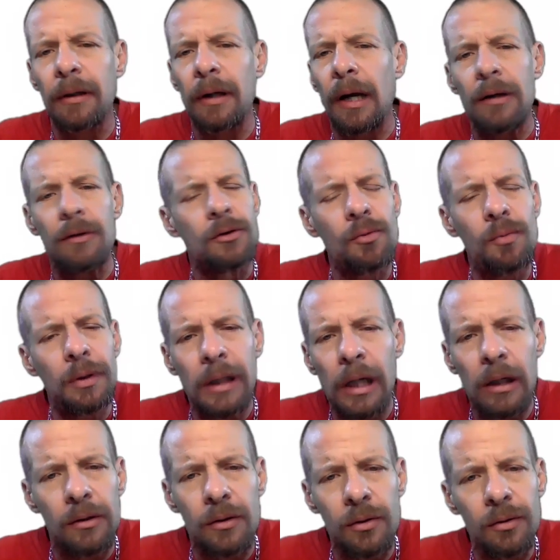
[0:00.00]
and do what they
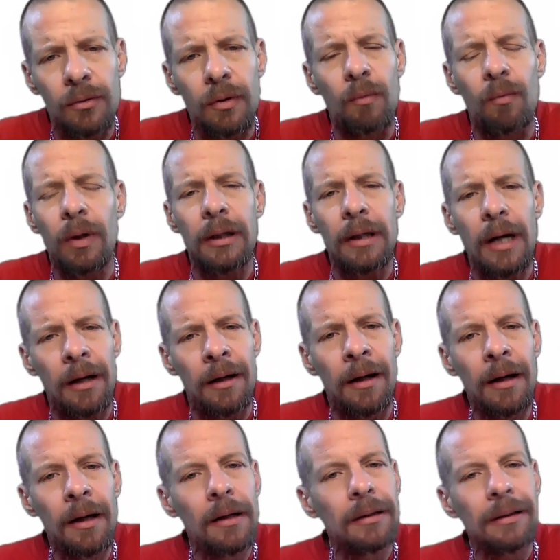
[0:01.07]
do and whatnot.
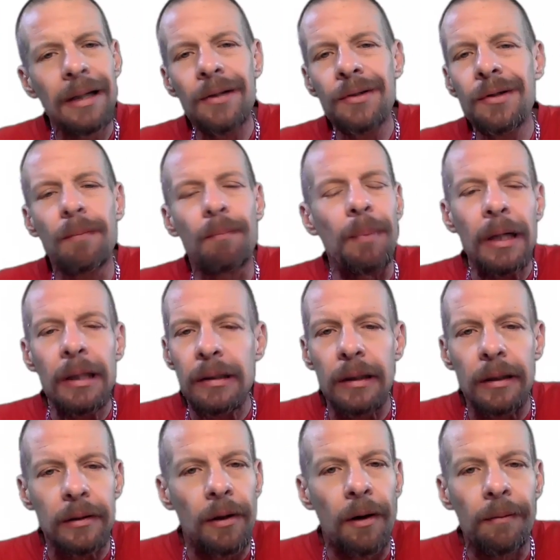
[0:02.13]
That's your
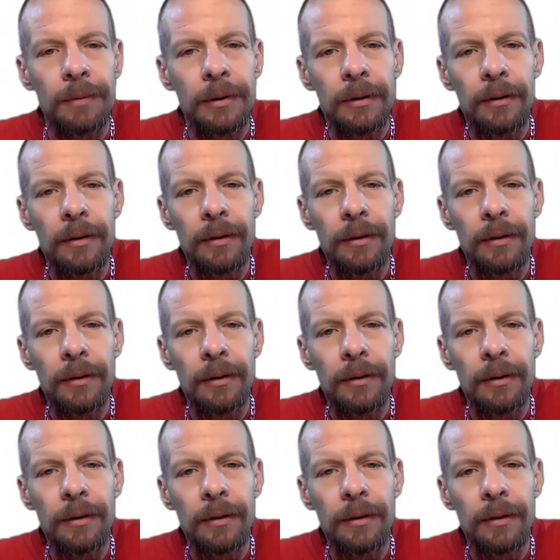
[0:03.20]
business, homes.